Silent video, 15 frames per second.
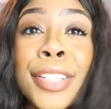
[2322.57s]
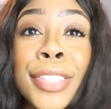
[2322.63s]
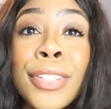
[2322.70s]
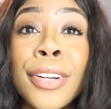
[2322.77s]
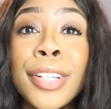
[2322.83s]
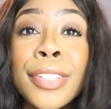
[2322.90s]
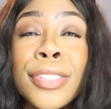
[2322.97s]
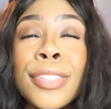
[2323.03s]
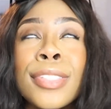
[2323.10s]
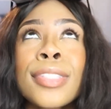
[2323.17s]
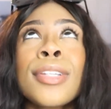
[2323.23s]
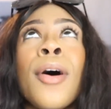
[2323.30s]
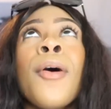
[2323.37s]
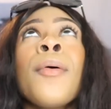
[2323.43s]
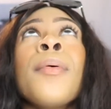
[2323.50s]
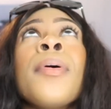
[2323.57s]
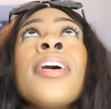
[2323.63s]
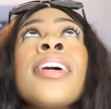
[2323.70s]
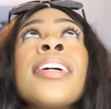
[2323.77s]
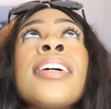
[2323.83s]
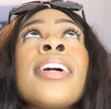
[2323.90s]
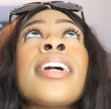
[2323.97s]
this song is so
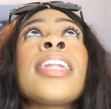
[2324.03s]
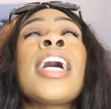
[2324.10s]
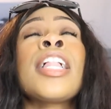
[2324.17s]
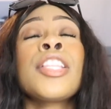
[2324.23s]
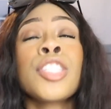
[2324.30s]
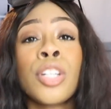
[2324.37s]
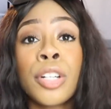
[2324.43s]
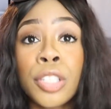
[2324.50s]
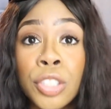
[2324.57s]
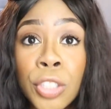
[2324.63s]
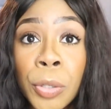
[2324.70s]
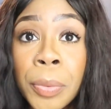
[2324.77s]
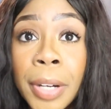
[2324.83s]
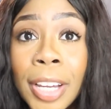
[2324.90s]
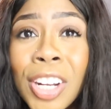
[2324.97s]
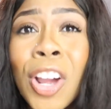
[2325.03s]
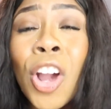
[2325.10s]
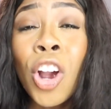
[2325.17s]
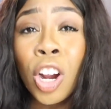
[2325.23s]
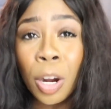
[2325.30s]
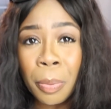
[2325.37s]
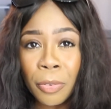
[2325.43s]
good this song is so good
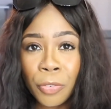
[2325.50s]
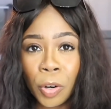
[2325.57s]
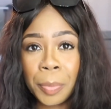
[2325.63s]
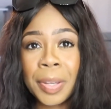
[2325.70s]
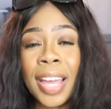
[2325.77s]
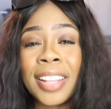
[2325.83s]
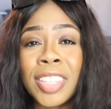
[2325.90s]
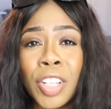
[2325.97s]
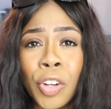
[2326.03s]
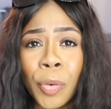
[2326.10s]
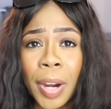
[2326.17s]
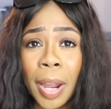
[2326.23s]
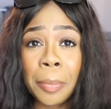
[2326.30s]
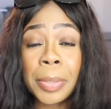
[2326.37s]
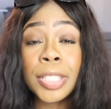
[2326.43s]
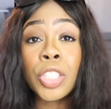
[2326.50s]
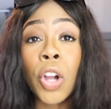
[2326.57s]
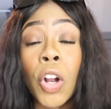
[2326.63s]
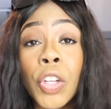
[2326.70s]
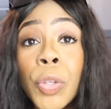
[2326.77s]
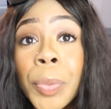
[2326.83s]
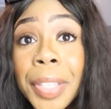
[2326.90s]
her performing at the grammys
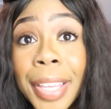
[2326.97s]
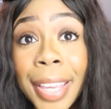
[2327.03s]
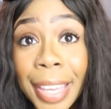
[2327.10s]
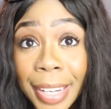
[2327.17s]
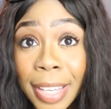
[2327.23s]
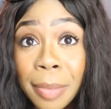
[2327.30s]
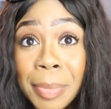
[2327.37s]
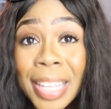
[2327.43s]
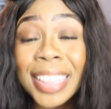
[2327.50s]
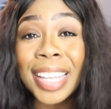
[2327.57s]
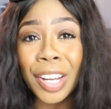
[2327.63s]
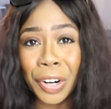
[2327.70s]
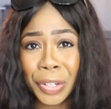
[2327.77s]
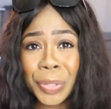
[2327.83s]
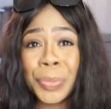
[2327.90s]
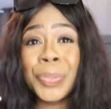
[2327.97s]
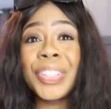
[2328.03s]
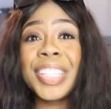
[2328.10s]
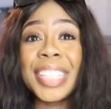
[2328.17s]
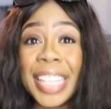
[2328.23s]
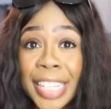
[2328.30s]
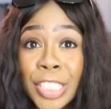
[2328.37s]
are you kidding me like are you
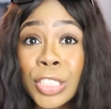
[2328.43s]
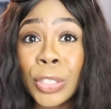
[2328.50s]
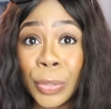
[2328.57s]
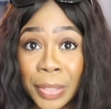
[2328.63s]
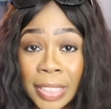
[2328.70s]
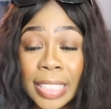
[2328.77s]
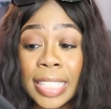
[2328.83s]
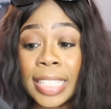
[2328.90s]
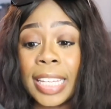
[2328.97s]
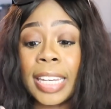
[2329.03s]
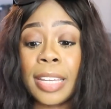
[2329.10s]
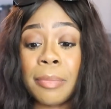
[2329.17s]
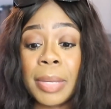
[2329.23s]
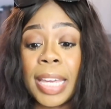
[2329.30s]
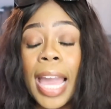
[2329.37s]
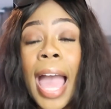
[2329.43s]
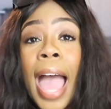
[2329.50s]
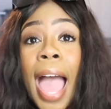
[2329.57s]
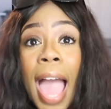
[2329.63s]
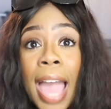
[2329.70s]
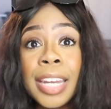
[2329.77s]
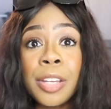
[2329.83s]
literally kidding me
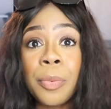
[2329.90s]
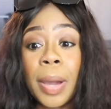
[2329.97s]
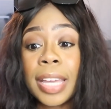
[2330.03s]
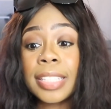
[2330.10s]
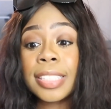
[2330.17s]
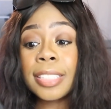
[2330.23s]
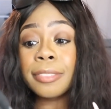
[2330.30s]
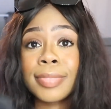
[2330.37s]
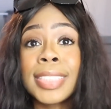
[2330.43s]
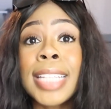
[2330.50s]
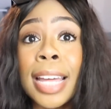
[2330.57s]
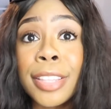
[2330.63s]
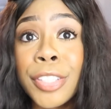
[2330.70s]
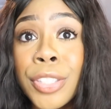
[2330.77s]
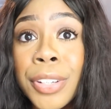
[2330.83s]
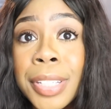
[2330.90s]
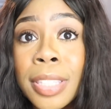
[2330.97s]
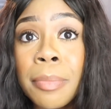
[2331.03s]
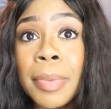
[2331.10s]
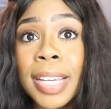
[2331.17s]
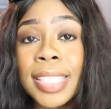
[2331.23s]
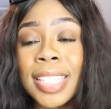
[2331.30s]
anyways yeah this song is
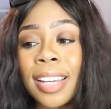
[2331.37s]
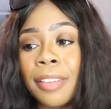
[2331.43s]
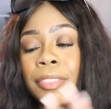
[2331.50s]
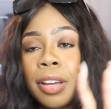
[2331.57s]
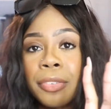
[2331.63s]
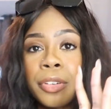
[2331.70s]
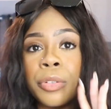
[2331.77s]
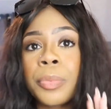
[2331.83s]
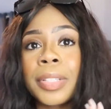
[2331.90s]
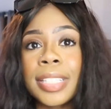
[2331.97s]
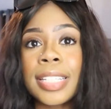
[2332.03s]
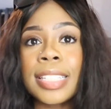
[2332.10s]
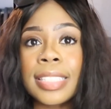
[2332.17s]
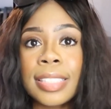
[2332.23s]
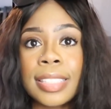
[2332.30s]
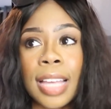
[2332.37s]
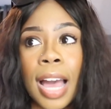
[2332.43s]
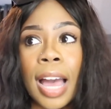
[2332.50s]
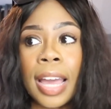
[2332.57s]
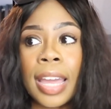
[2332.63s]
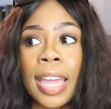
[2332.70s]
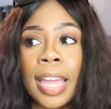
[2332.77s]
amazing i've never really
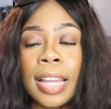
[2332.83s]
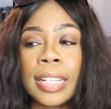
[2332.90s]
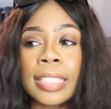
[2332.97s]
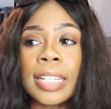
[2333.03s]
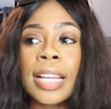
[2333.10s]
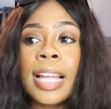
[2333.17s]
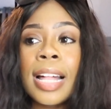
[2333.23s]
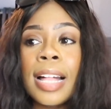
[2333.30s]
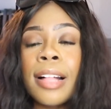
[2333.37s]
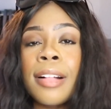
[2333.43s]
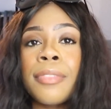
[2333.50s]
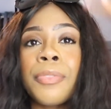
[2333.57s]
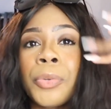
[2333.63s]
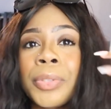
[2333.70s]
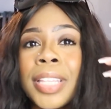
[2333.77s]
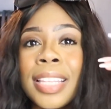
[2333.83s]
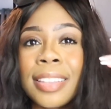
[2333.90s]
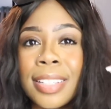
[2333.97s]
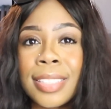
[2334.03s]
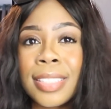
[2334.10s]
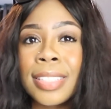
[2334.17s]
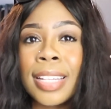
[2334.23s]
sat and fully
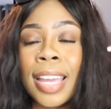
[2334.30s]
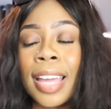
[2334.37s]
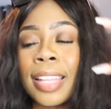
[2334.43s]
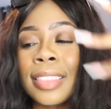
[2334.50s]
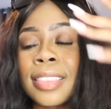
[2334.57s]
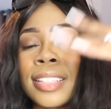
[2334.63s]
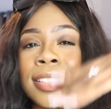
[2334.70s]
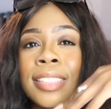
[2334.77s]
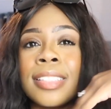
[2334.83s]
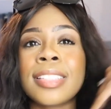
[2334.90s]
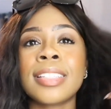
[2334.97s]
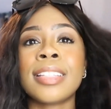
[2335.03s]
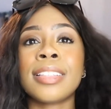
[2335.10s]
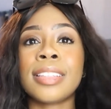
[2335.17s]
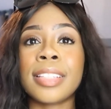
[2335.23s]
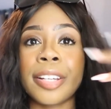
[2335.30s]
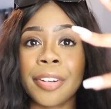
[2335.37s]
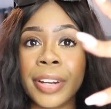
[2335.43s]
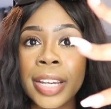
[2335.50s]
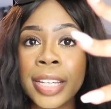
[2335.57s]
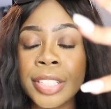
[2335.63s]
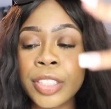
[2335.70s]
listen and listen to the
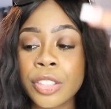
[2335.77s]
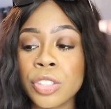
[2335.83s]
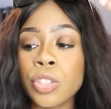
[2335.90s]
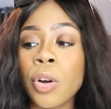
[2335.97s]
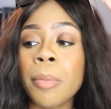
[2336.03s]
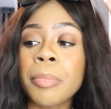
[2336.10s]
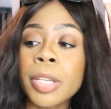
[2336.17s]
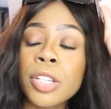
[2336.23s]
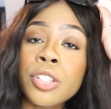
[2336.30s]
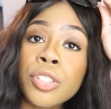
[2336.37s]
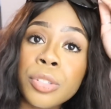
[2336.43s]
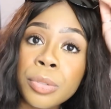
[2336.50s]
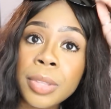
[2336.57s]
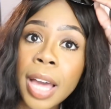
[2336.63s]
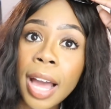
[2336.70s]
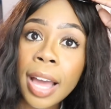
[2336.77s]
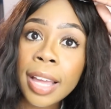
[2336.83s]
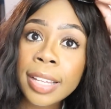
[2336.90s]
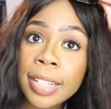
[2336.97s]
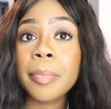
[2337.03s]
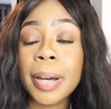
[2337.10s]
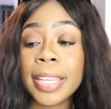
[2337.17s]
lyrics so i'm gonna do
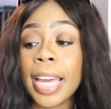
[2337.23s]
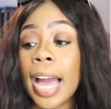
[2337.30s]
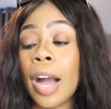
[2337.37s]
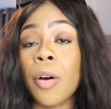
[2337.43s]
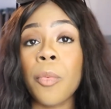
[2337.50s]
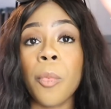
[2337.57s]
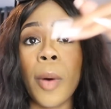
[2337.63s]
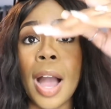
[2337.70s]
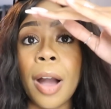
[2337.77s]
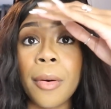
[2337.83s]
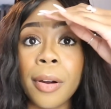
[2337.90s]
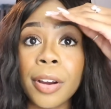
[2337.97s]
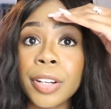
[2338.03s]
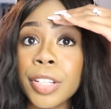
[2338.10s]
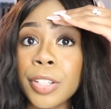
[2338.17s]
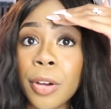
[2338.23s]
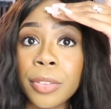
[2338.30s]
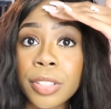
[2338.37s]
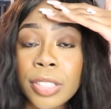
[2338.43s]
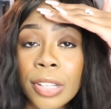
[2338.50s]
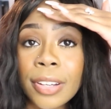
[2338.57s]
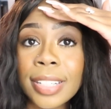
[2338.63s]
that but yeah wow i already know
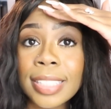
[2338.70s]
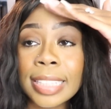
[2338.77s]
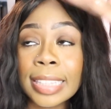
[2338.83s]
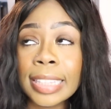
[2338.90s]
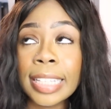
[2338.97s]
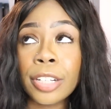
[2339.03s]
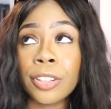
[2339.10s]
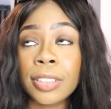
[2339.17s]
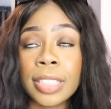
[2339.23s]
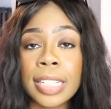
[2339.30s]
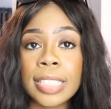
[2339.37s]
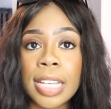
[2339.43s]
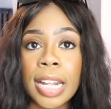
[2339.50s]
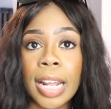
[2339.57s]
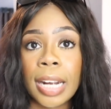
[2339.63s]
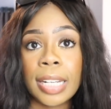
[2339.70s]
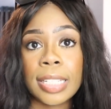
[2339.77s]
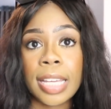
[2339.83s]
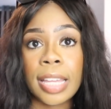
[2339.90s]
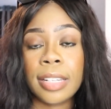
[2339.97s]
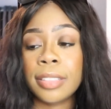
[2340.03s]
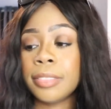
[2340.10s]
this song is literally a 10 out of
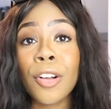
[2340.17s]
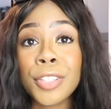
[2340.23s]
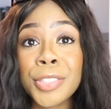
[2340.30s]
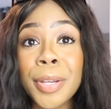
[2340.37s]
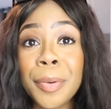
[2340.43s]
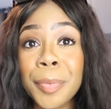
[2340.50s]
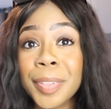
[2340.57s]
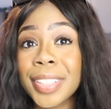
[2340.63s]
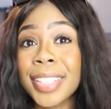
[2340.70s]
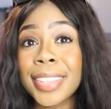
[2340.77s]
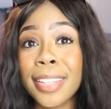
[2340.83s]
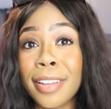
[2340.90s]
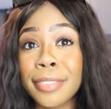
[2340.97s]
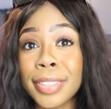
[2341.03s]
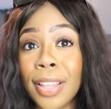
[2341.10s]
10 also i really love